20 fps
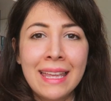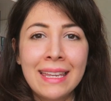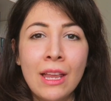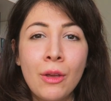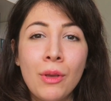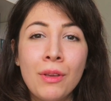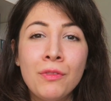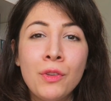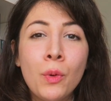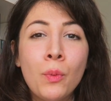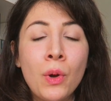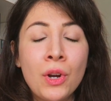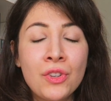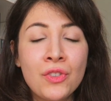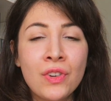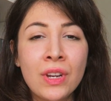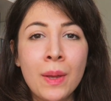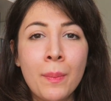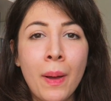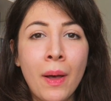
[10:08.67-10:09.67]
Now, if you're
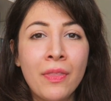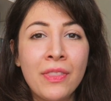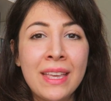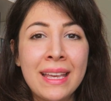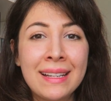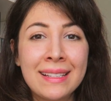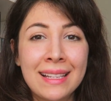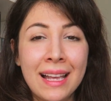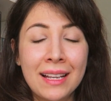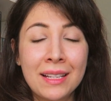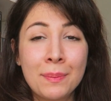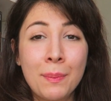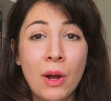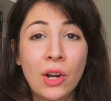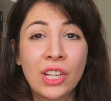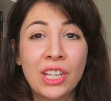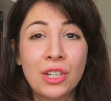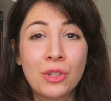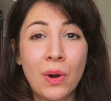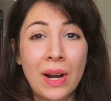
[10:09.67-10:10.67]
wondering about the exact
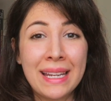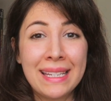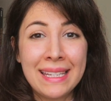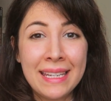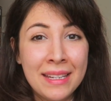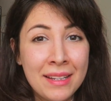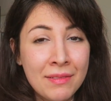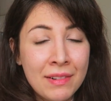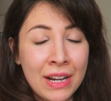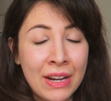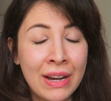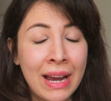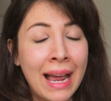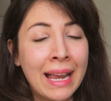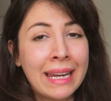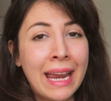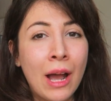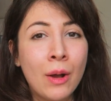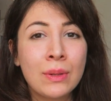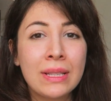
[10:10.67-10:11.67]
marking criteria
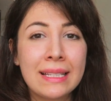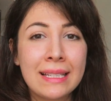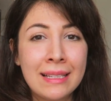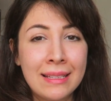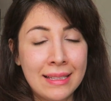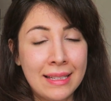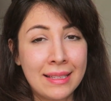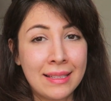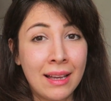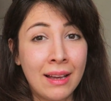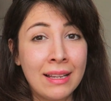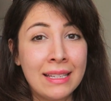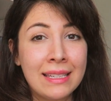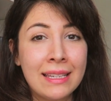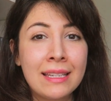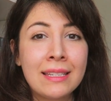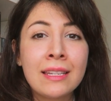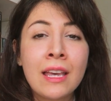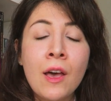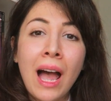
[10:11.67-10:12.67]
and how this is
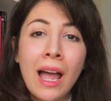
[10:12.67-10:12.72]
decided,